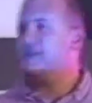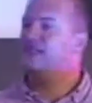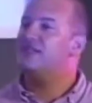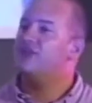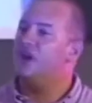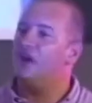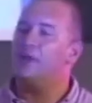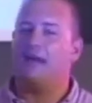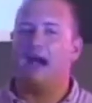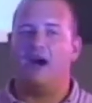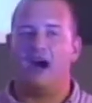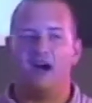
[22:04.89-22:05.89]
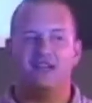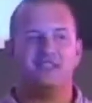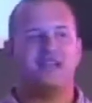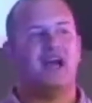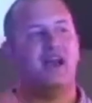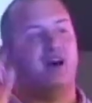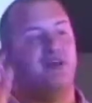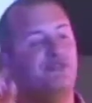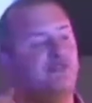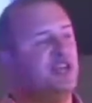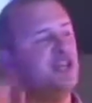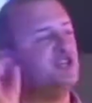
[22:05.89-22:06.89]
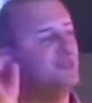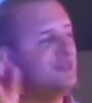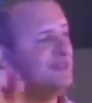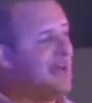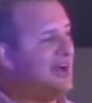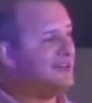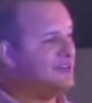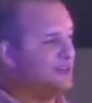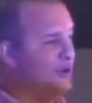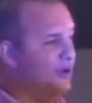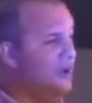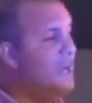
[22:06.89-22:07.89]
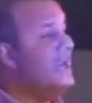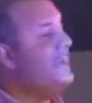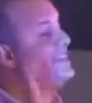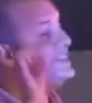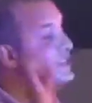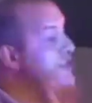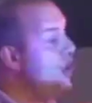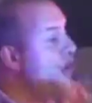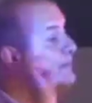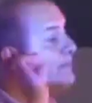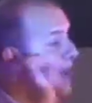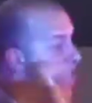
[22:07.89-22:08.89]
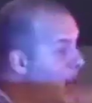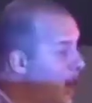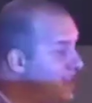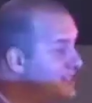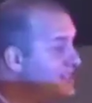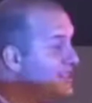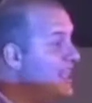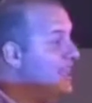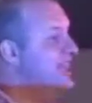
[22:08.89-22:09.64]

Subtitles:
It's not about us, and I'll finish with that thought. It is not about us.